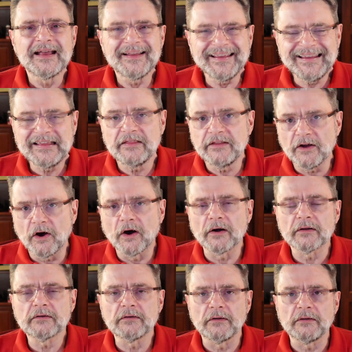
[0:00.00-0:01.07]
in the
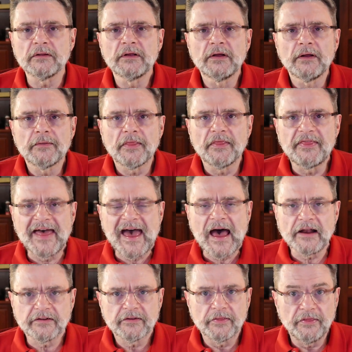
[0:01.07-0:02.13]
article
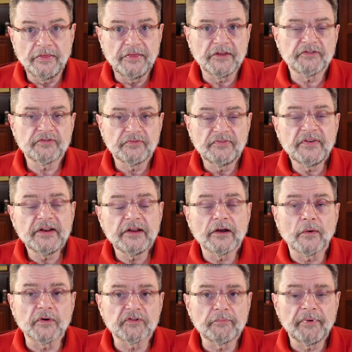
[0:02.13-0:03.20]
that this
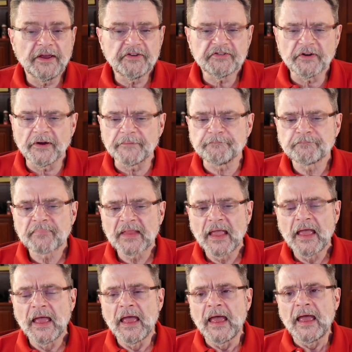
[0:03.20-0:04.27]
video is based on.
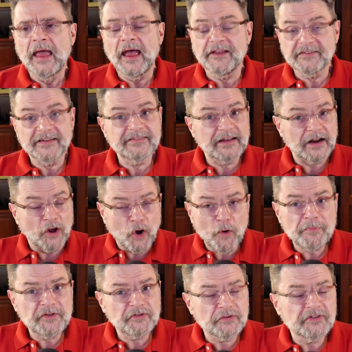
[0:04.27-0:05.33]
As I said, I
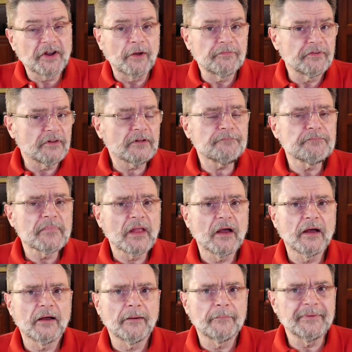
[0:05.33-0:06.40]
hope this was helpful
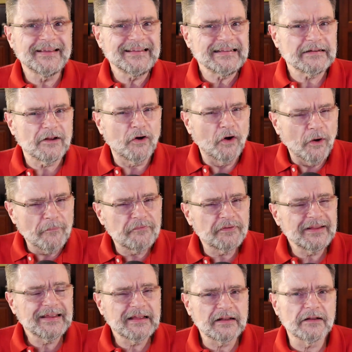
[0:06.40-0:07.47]
um, it
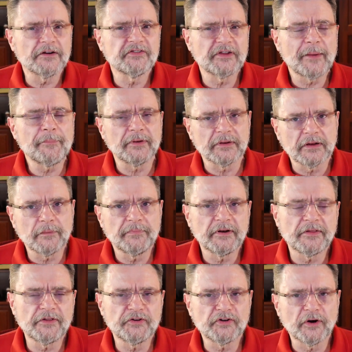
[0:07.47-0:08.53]
hopefully clears up a little bit
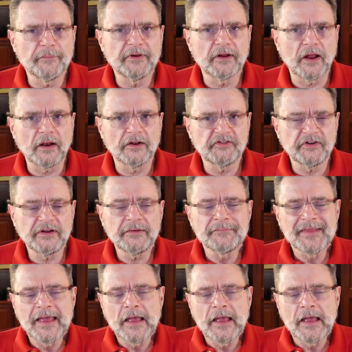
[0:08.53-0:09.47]
of the terminology.